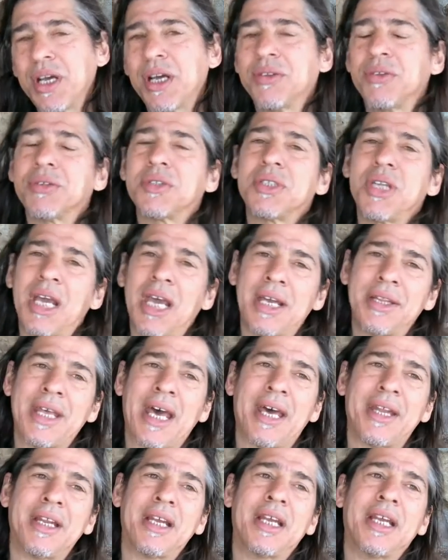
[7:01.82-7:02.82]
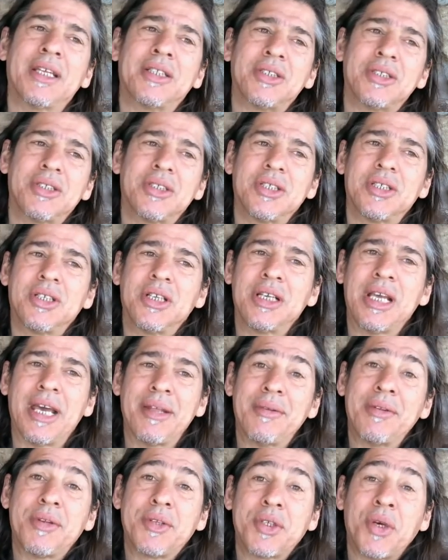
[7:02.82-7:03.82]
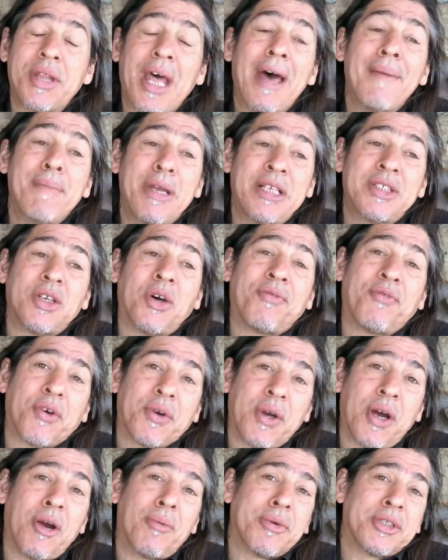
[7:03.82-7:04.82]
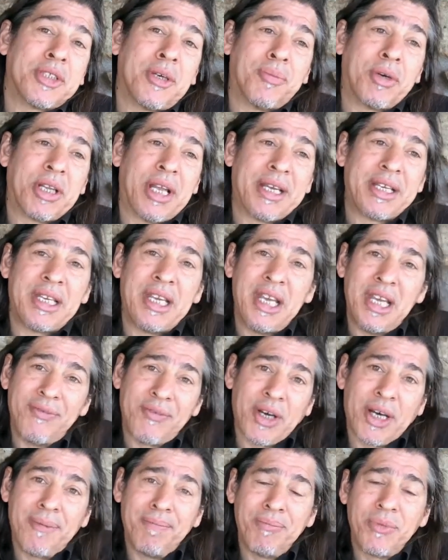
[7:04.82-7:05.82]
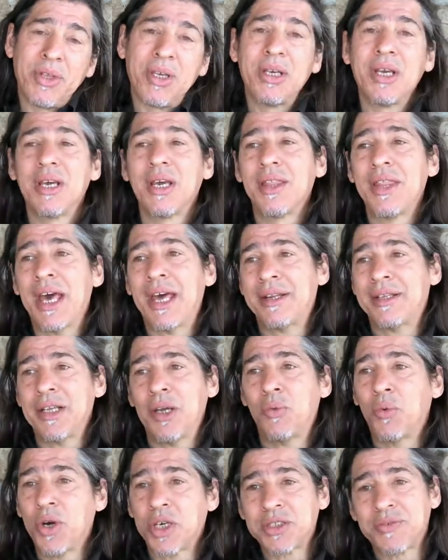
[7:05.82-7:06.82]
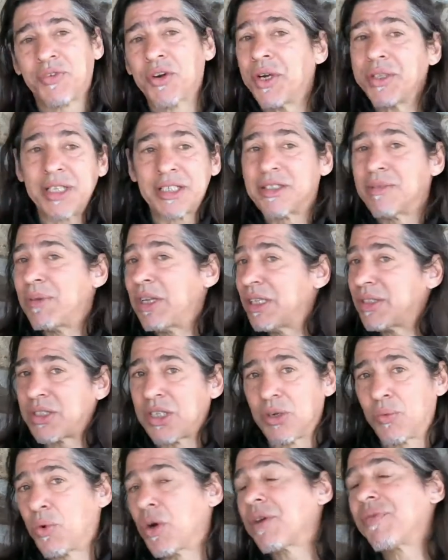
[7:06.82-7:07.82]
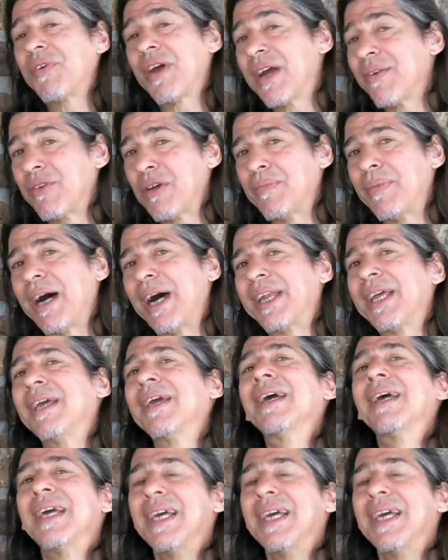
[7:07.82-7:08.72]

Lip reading: to understand that and so that means, so for someone like Kiva, that it works for her doesn't mean it's going to work for everybody.